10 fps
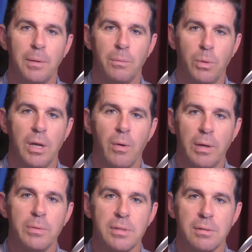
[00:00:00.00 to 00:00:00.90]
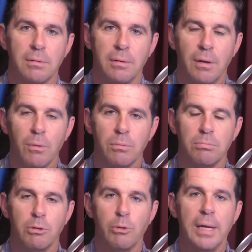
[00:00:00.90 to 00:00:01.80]
We know he was, you know,
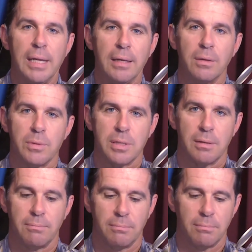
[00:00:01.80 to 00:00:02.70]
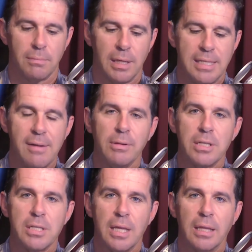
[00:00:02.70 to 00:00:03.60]
greedy, and there was a
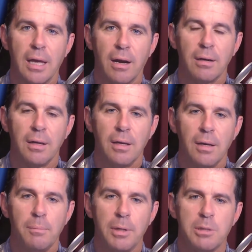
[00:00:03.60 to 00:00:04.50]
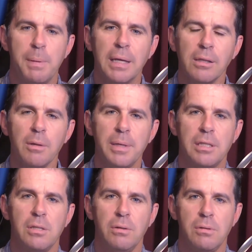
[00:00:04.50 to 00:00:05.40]
devilish thing there. But speak a little
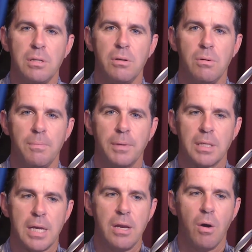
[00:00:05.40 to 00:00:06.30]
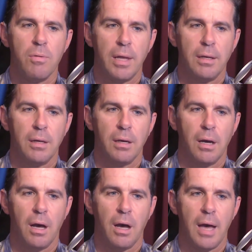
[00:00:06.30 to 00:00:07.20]
bit to because I know that
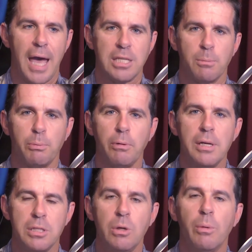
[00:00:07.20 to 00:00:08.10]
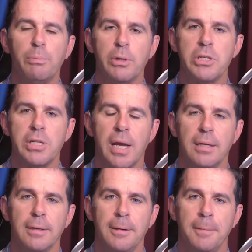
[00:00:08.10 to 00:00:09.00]
as a priest, you
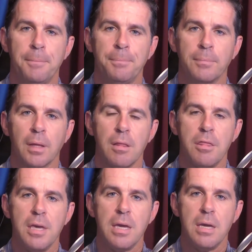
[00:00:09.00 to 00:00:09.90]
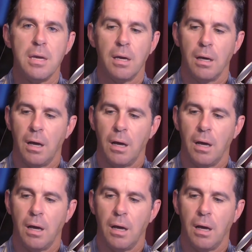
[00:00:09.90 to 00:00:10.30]
appreciate the